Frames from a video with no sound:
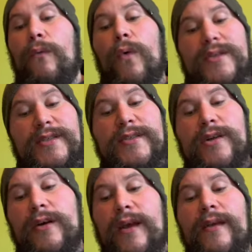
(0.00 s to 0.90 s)
Once they
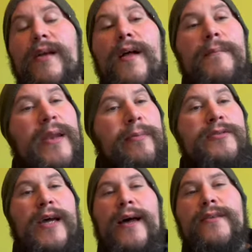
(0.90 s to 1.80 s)
start being able
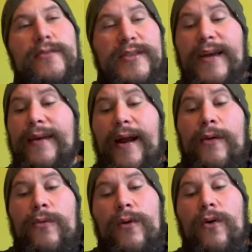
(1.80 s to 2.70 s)
to handle, say, an
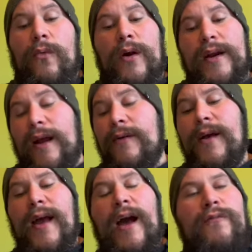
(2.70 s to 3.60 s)
hour-long workout,
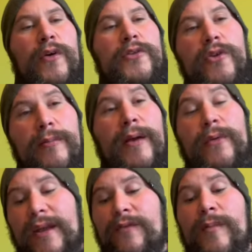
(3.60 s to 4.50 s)
halfway through you might want
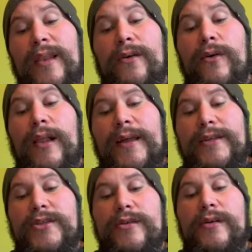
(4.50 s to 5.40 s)
to give them a little
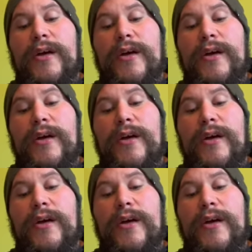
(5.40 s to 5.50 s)
glycogen